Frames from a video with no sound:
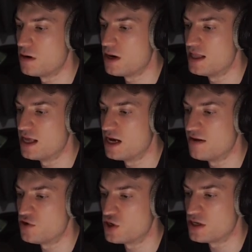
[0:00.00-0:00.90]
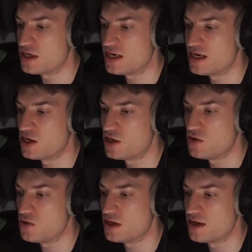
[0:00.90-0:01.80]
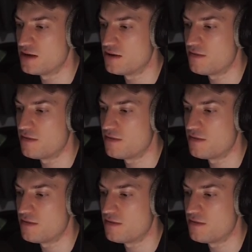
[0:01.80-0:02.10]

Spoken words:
And then I've just EQ'd it